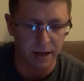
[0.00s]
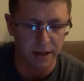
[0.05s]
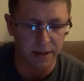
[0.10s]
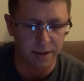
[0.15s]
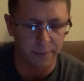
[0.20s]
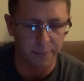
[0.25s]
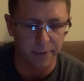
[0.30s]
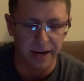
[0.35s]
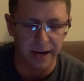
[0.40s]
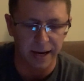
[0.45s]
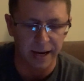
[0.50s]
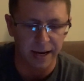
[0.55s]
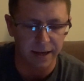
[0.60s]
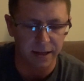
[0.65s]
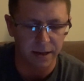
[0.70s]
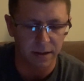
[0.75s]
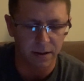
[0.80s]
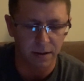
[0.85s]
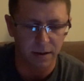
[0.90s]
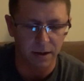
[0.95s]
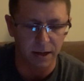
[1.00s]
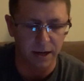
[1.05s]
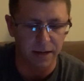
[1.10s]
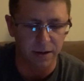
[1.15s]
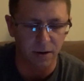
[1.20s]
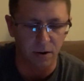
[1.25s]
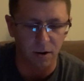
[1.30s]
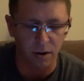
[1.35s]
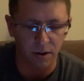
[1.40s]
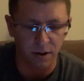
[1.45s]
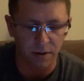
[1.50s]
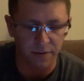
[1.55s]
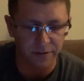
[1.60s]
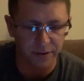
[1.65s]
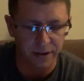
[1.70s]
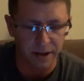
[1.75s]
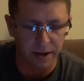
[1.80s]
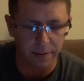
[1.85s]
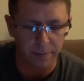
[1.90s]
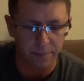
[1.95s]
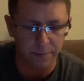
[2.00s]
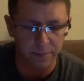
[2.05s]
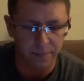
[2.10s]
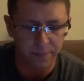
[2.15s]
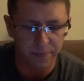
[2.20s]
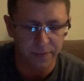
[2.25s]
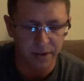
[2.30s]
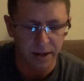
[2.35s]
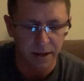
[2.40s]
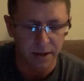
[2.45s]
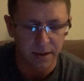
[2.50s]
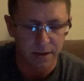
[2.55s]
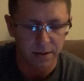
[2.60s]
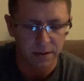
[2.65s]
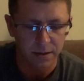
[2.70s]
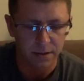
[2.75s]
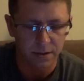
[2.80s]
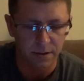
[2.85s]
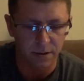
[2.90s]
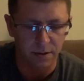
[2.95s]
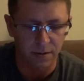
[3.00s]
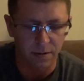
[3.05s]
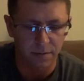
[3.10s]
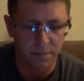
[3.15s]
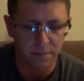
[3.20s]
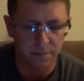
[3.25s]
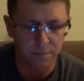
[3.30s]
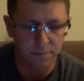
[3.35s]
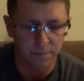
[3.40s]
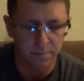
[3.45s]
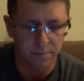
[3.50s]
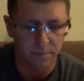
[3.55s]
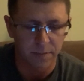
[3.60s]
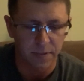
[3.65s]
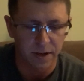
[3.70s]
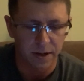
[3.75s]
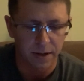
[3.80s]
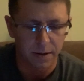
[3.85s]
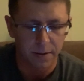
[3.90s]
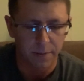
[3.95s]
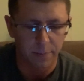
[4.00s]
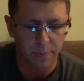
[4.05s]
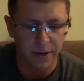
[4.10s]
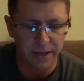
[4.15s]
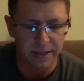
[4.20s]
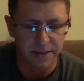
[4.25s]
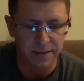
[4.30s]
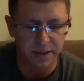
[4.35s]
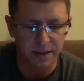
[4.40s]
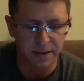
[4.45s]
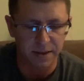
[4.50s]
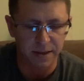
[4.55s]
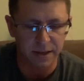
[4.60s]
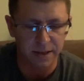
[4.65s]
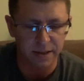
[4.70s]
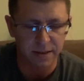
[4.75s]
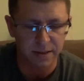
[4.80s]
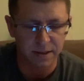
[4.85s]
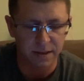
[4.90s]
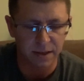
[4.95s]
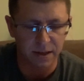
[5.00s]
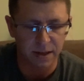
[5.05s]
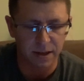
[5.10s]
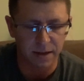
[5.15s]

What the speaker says: the back, on all of them. So based on this